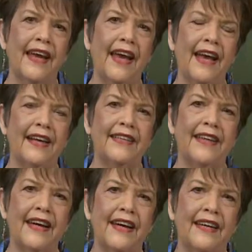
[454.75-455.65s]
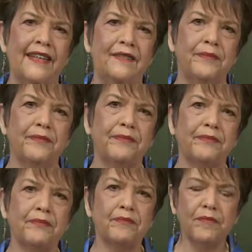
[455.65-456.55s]
And
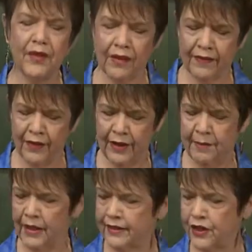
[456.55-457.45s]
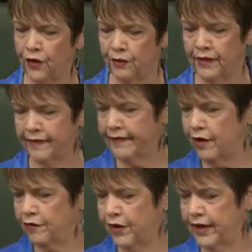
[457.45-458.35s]
so let me turn this
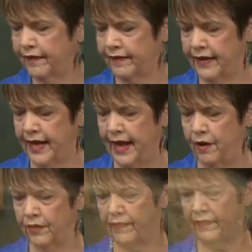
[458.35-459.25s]
over and see how it's